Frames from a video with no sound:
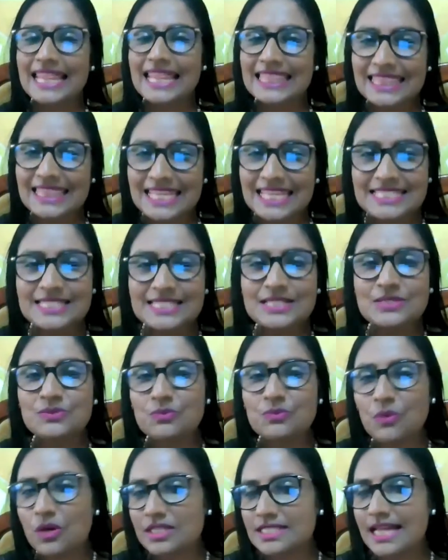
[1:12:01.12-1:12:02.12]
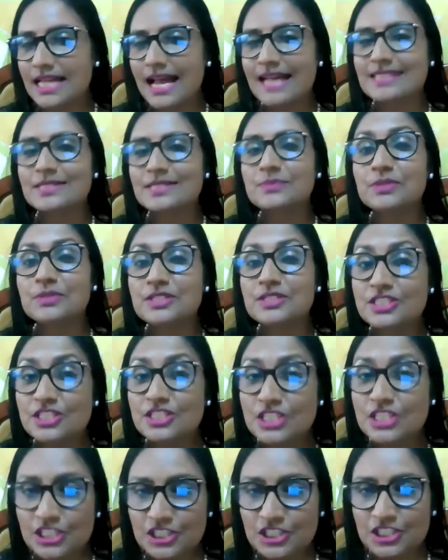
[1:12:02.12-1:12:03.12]
And this is what has
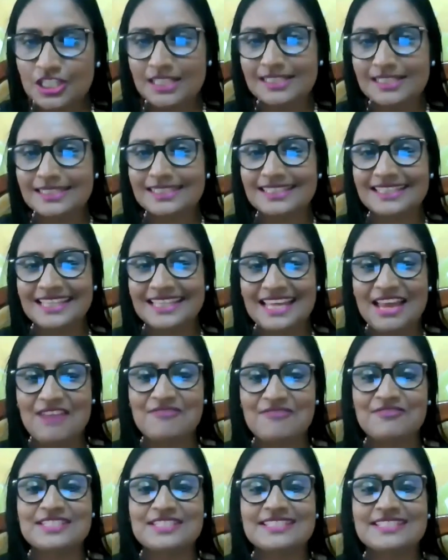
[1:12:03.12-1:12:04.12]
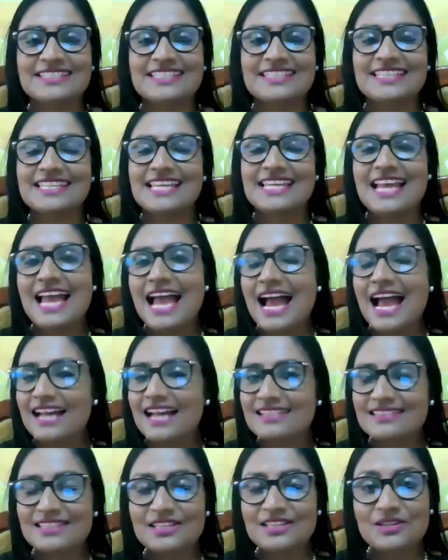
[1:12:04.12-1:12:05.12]
positioned the FST
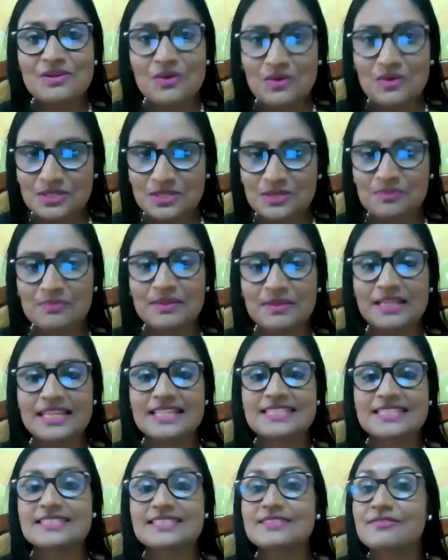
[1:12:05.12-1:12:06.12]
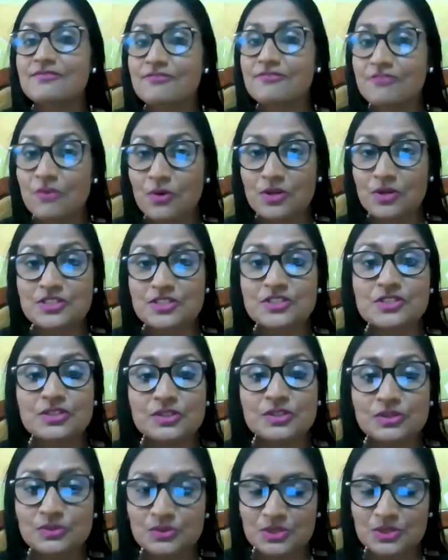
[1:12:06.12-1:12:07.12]
as the go-to place for
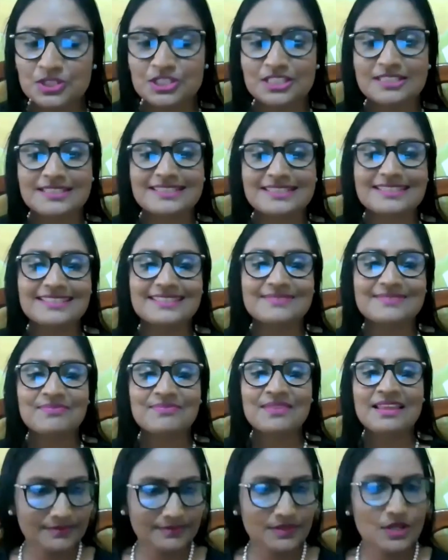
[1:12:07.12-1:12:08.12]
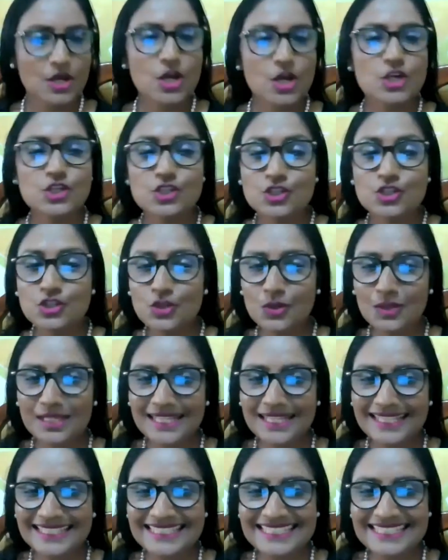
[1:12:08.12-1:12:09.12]
solutions. So,
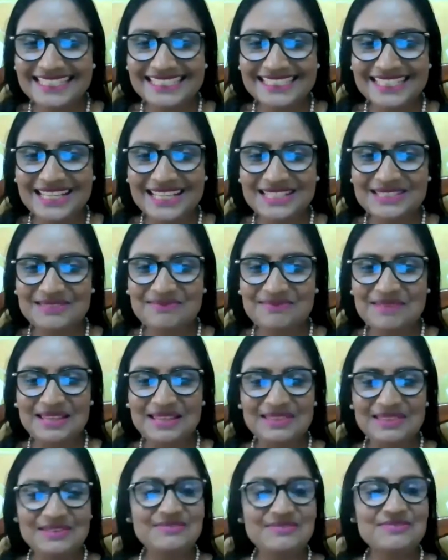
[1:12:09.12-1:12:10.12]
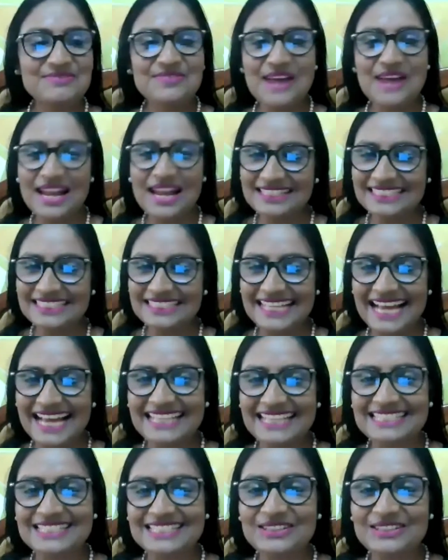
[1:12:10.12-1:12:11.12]
ladies and gentlemen, the final
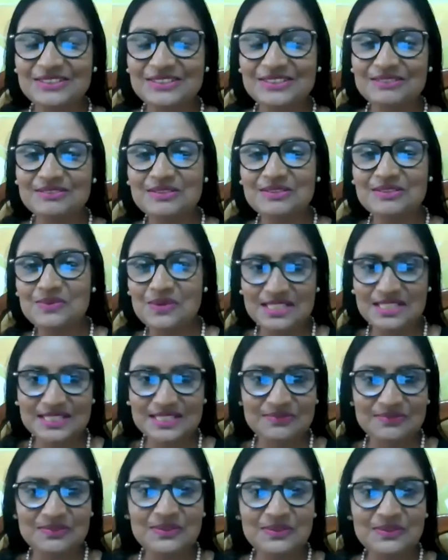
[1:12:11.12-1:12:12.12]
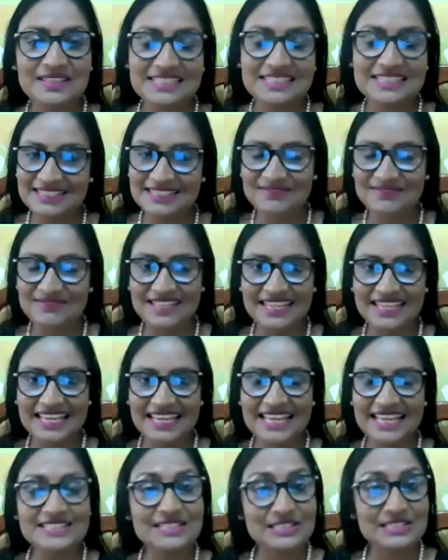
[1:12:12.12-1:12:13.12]
category of awards for this
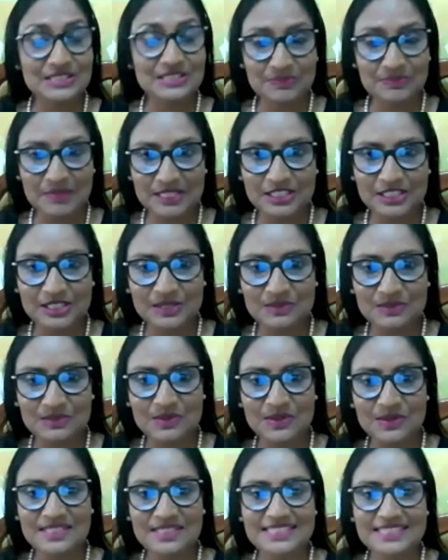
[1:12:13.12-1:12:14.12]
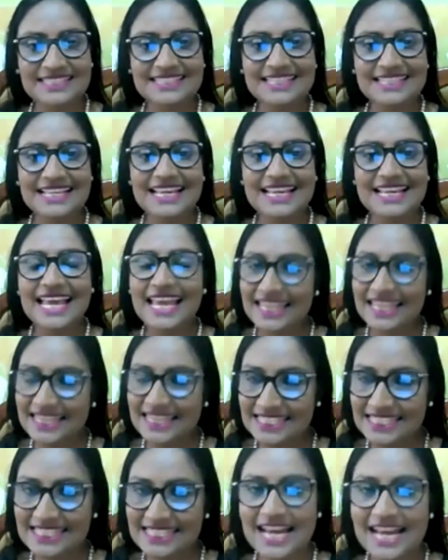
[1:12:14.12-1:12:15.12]
evening is the special awards. In
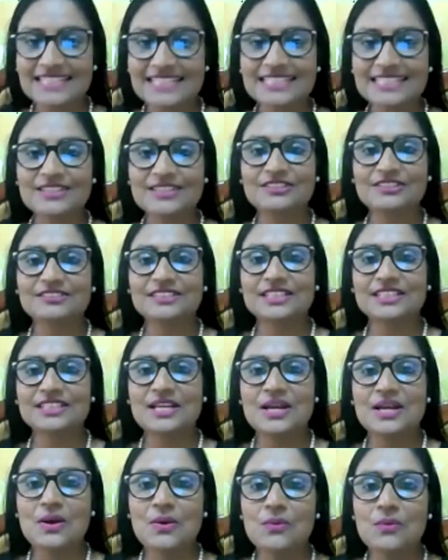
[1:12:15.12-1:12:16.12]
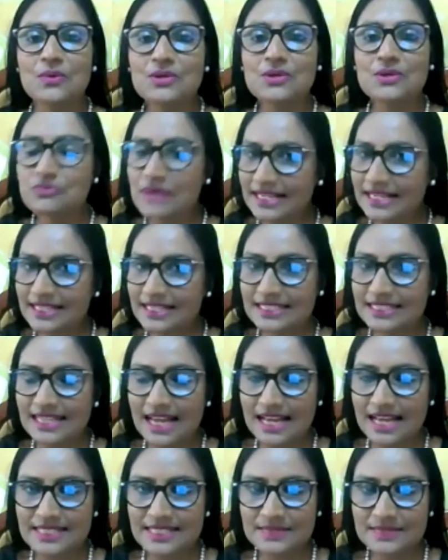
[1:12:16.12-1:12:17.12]
this category, we
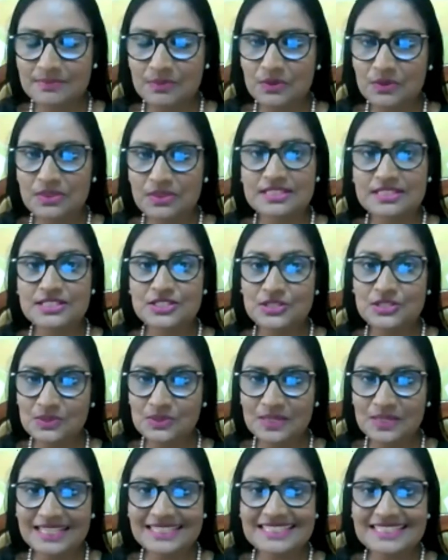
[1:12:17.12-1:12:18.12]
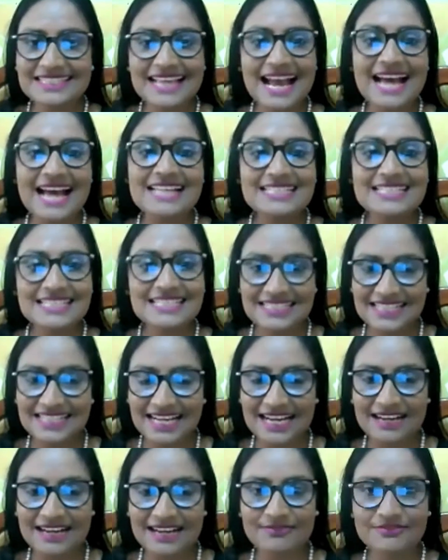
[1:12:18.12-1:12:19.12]
recognize both students and
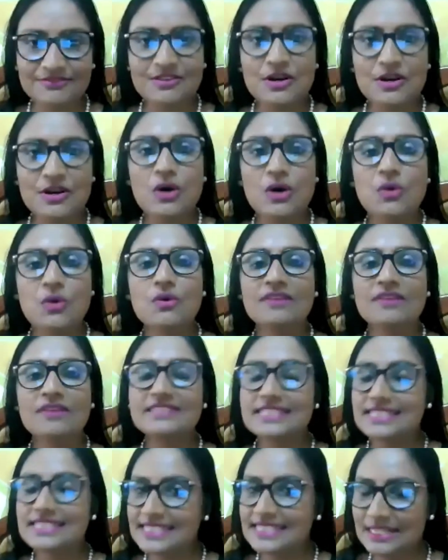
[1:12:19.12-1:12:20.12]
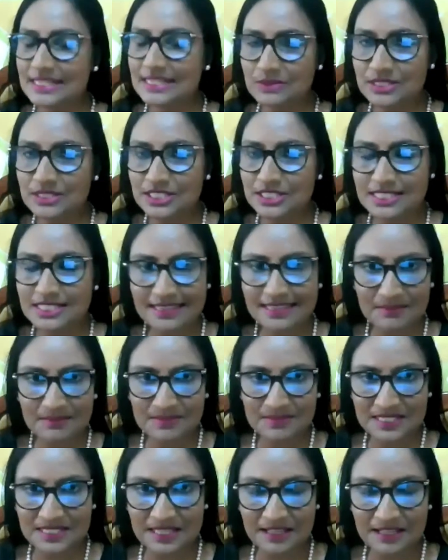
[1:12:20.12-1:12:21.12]
staff who have distinguished
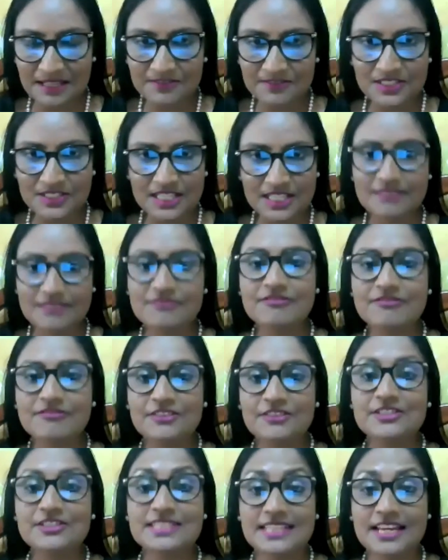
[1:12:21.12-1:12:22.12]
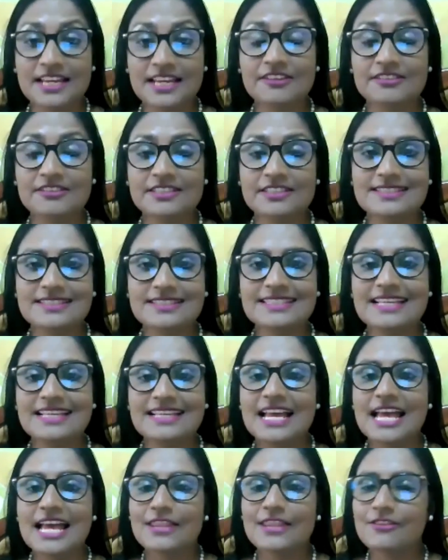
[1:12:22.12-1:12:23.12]
themselves in various areas.